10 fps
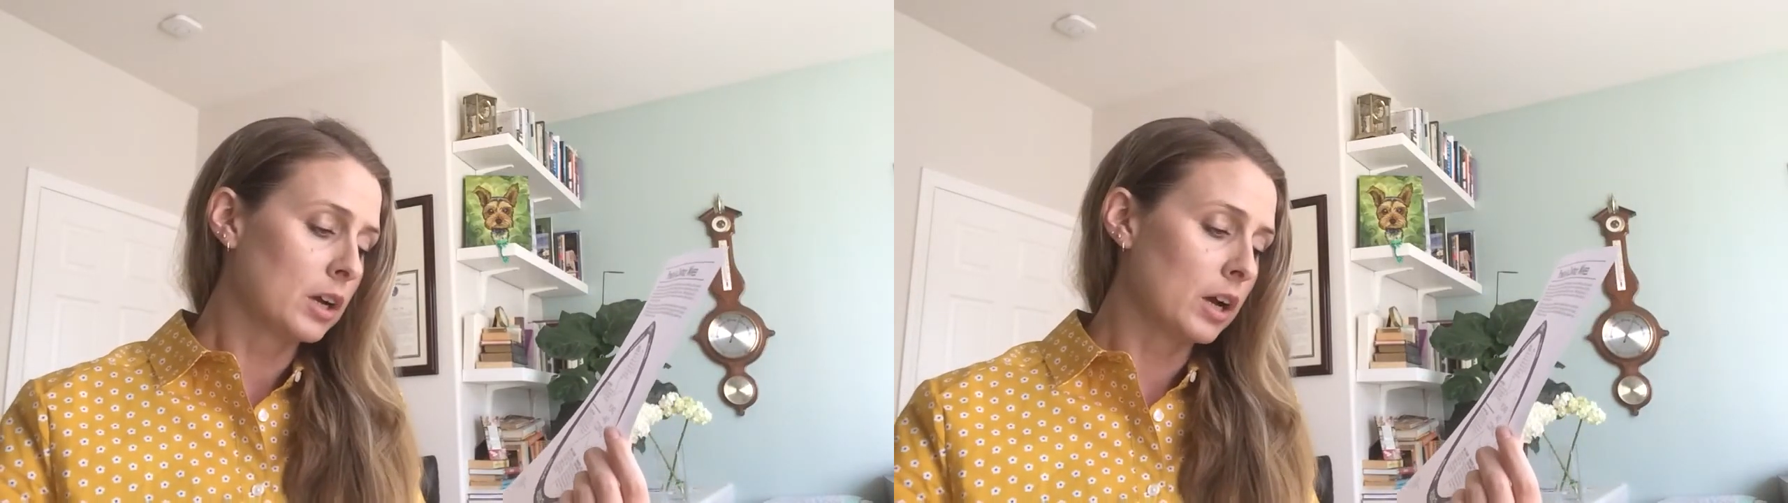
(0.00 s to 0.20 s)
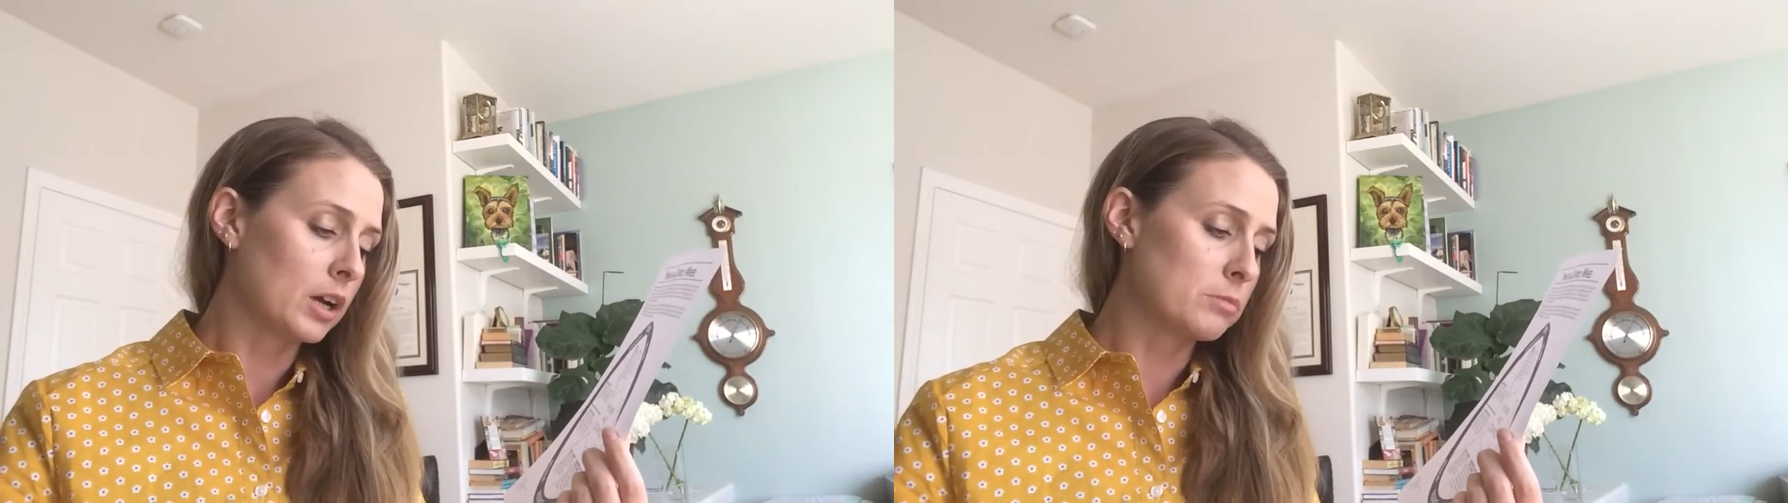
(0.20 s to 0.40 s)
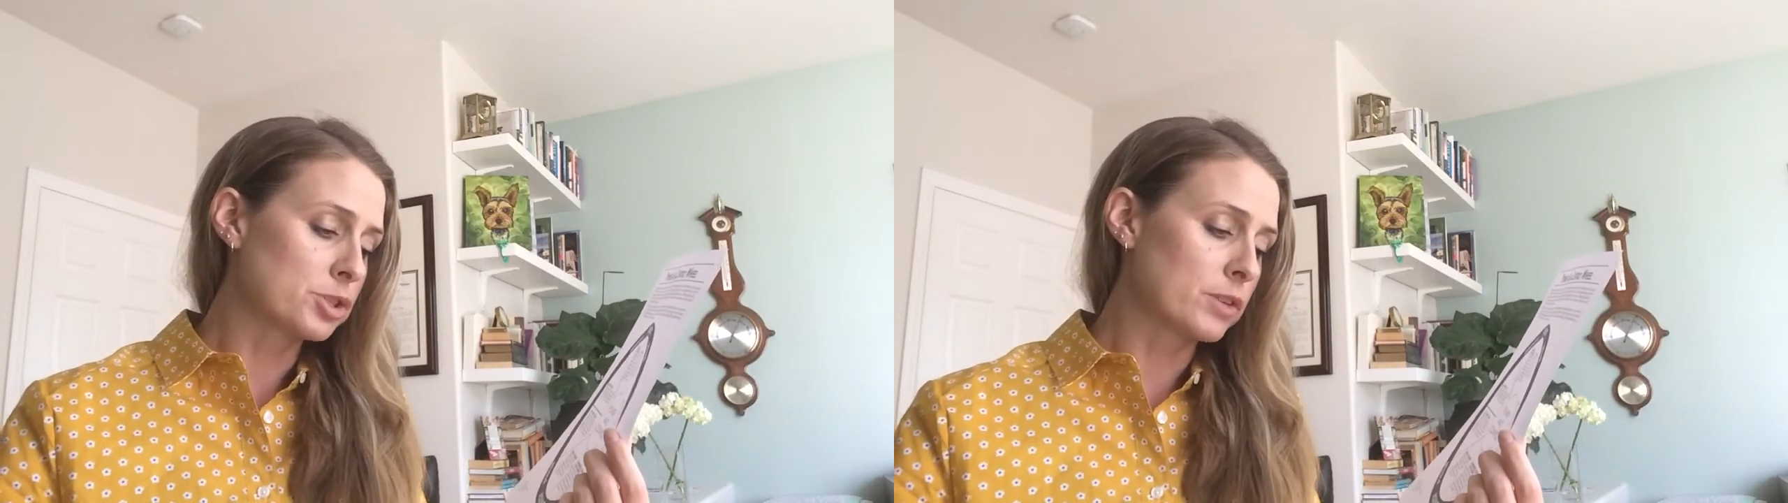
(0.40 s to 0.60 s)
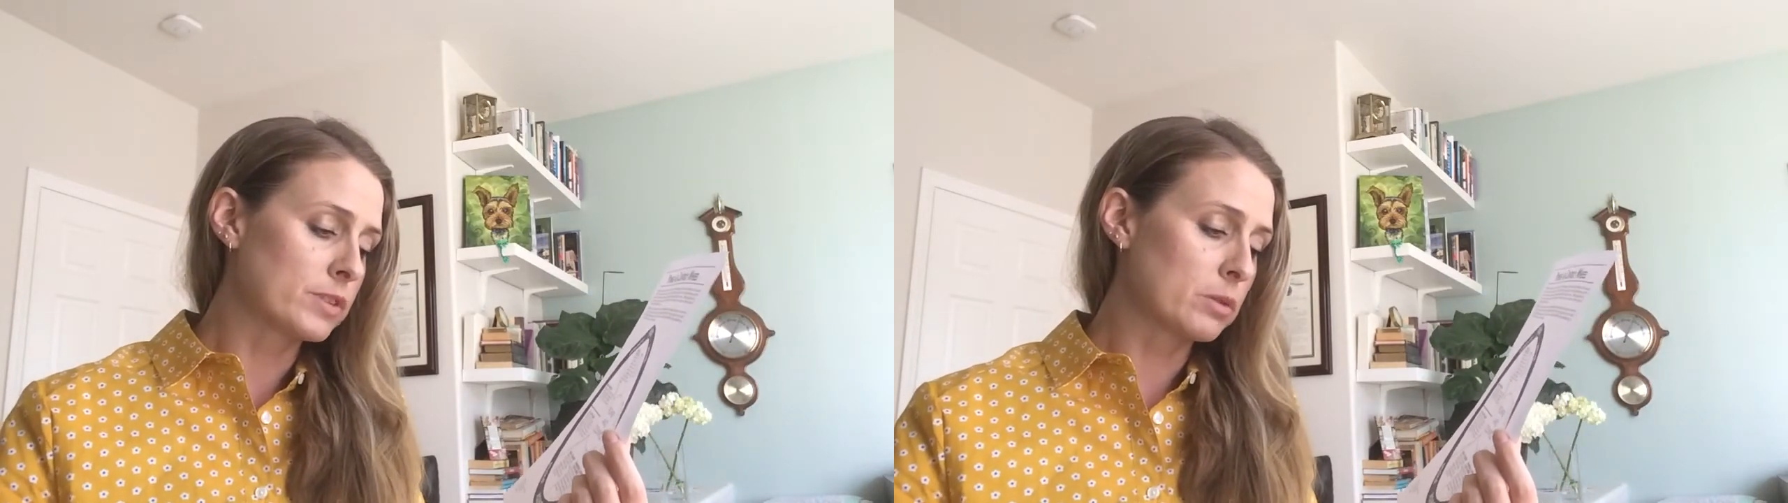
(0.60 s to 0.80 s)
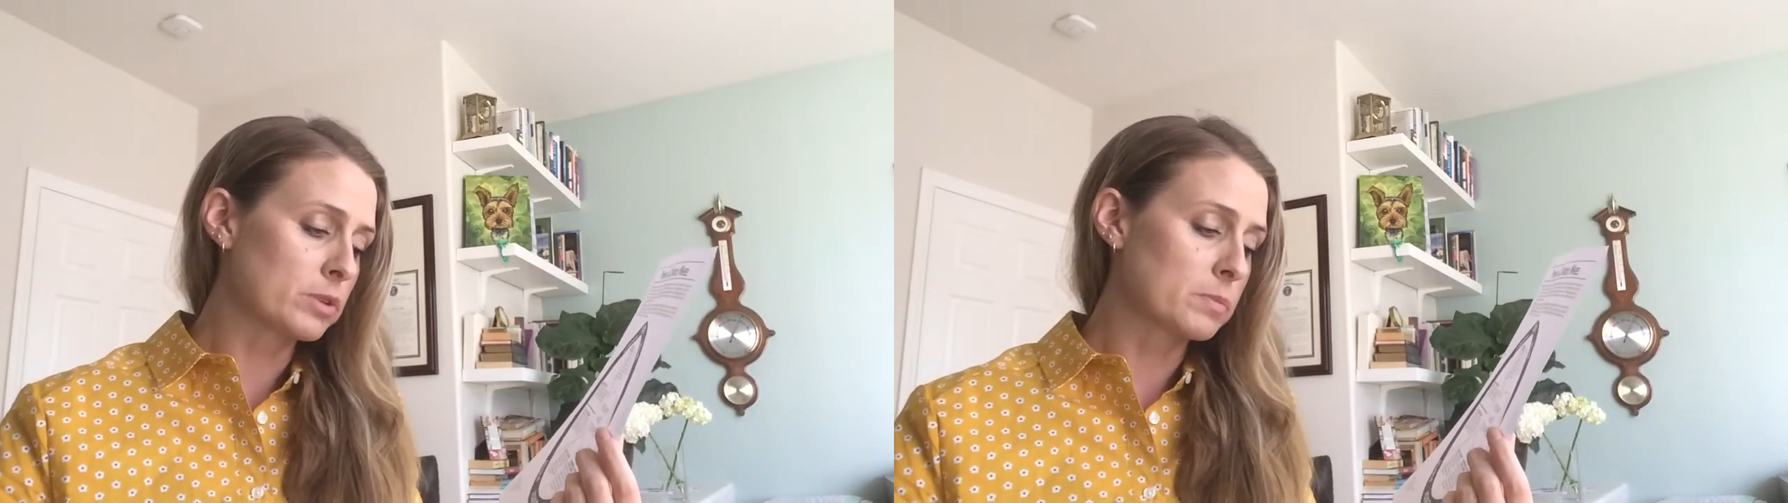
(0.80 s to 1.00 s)
Um,
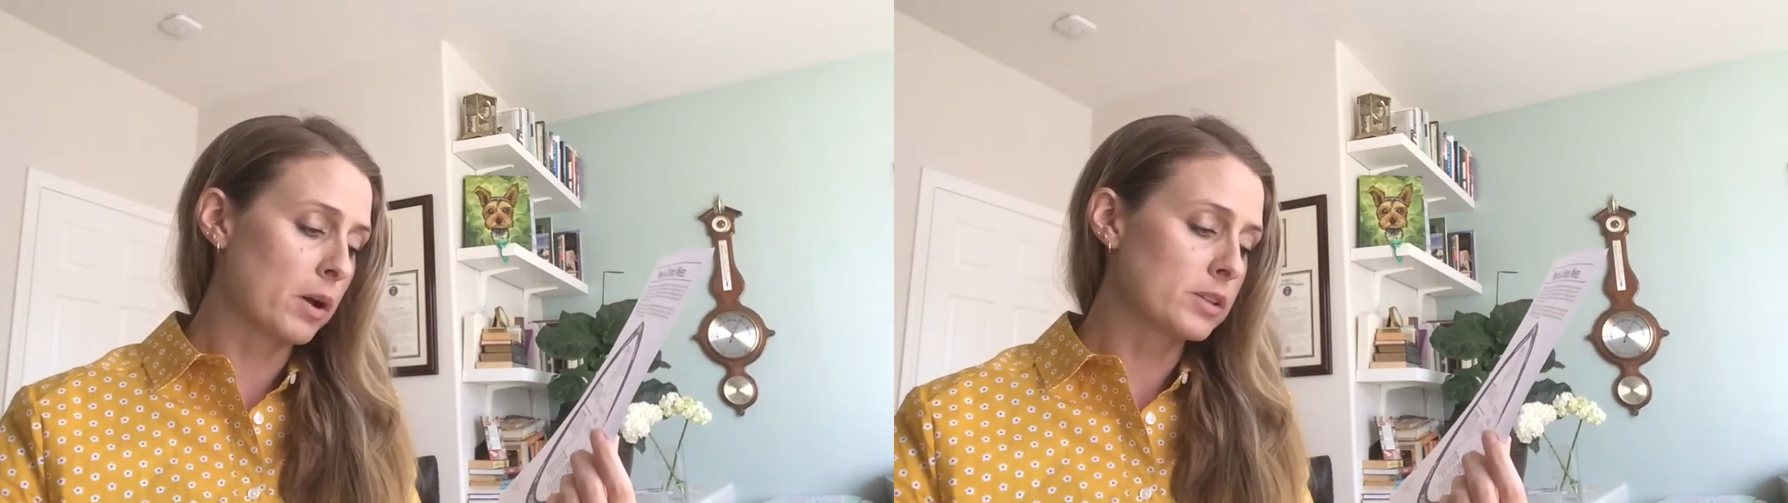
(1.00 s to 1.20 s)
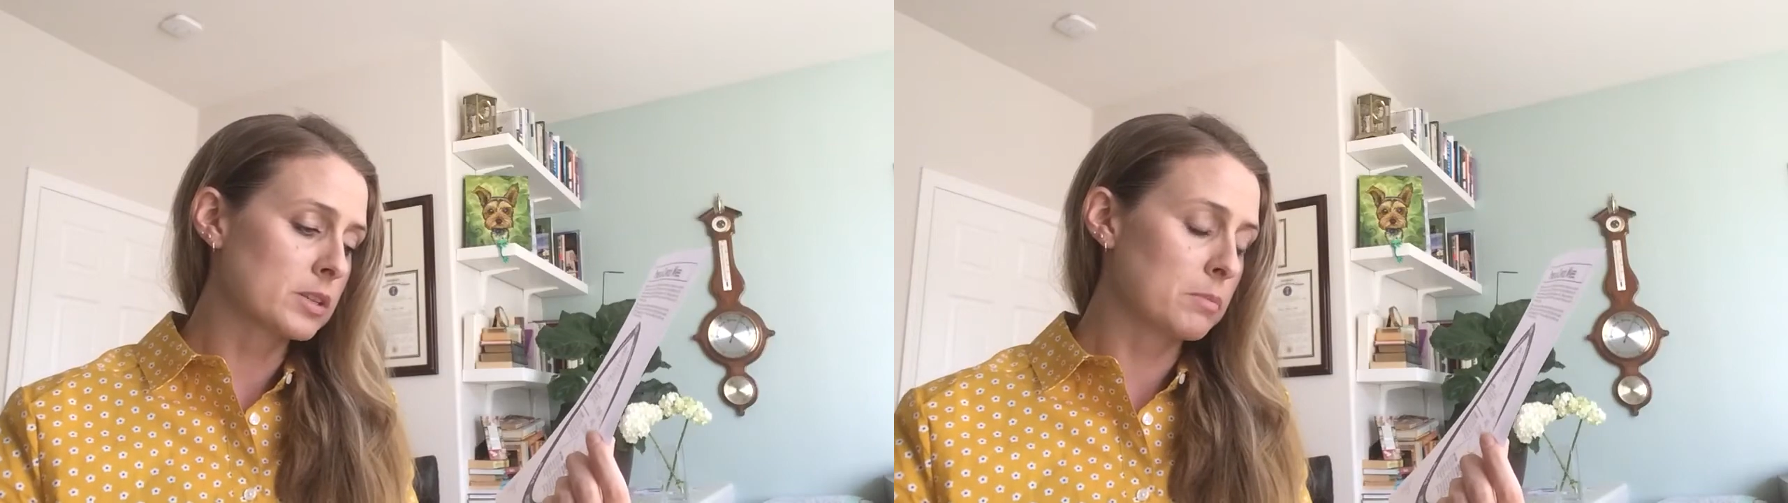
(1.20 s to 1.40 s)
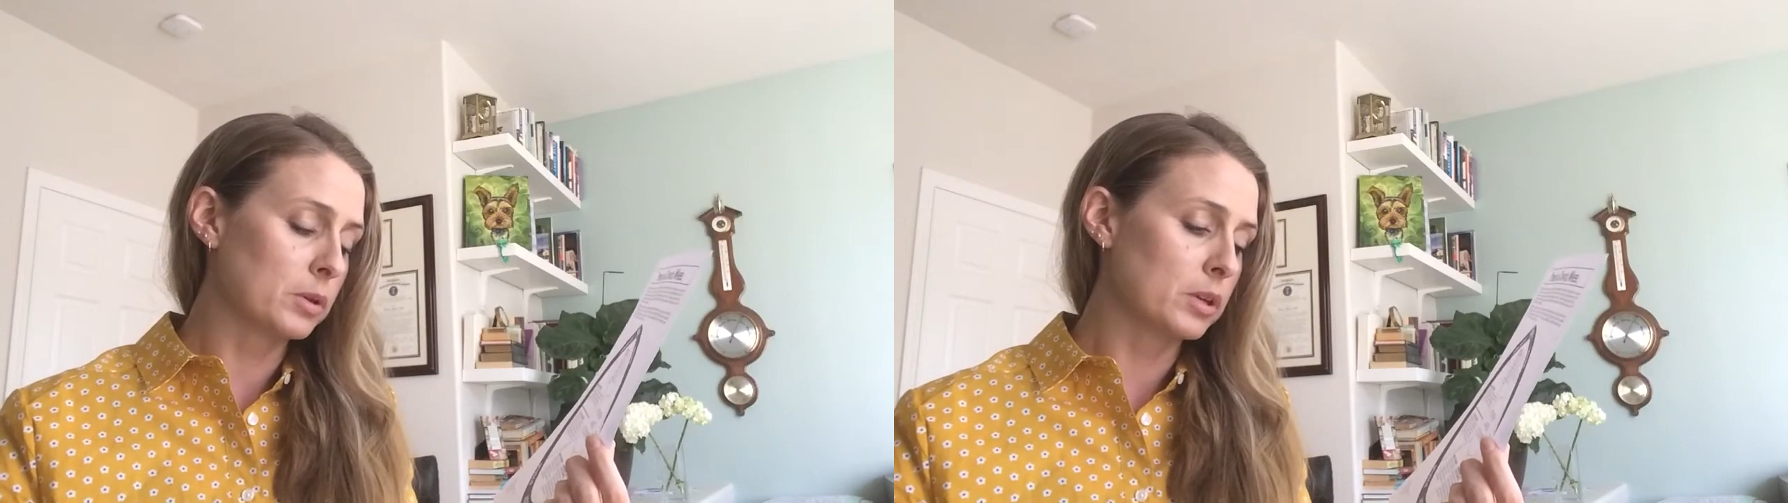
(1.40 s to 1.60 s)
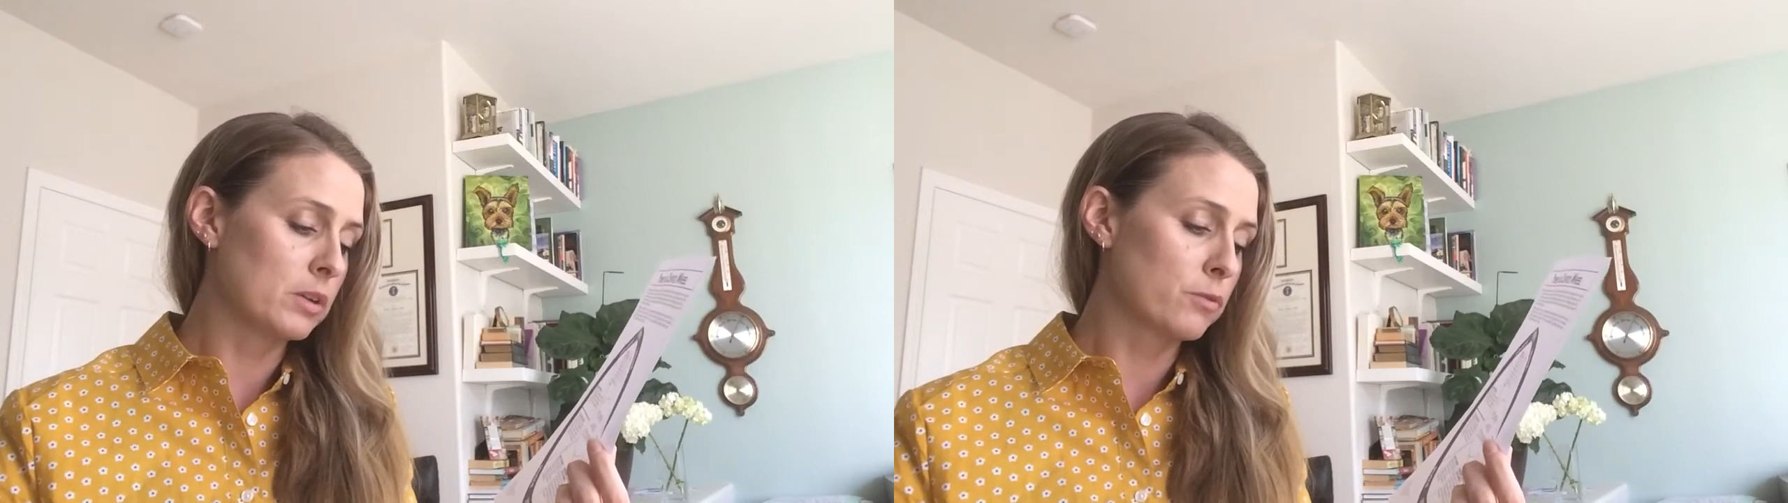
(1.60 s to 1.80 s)
shifting responsibility